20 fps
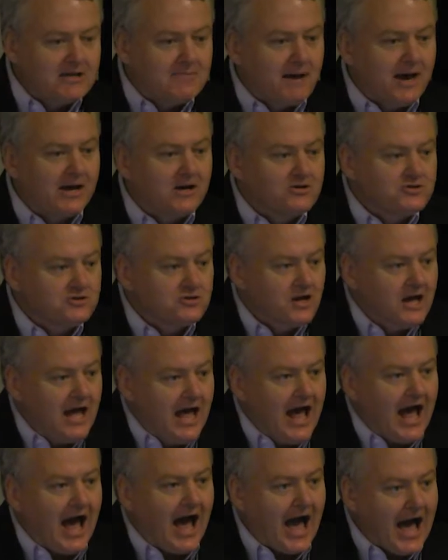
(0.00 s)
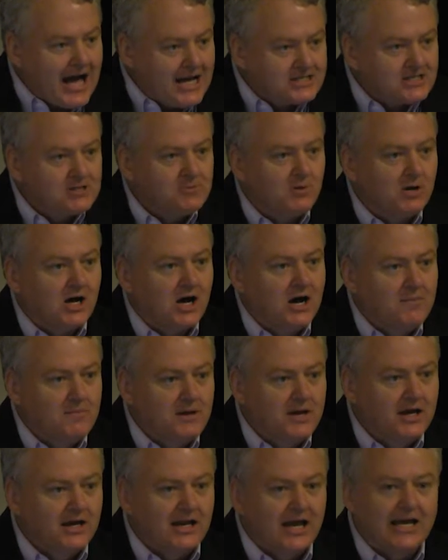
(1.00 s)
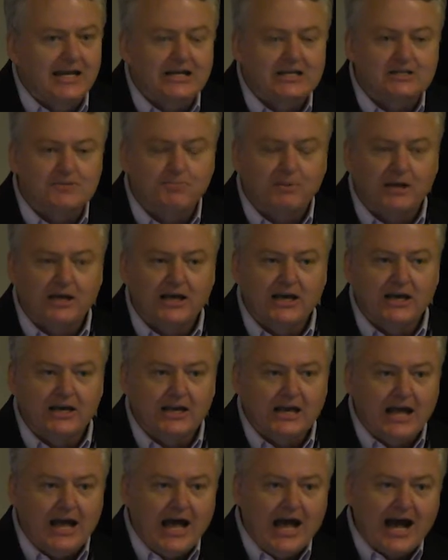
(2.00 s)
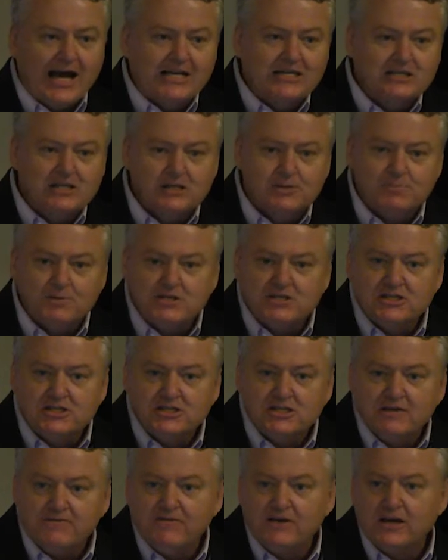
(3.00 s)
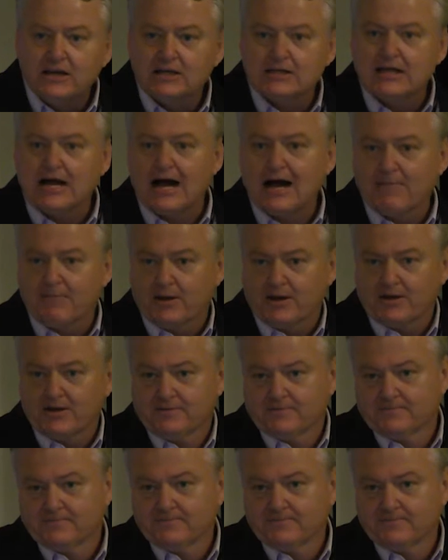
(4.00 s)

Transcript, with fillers: manager, ask them to come in and explain a specific topic.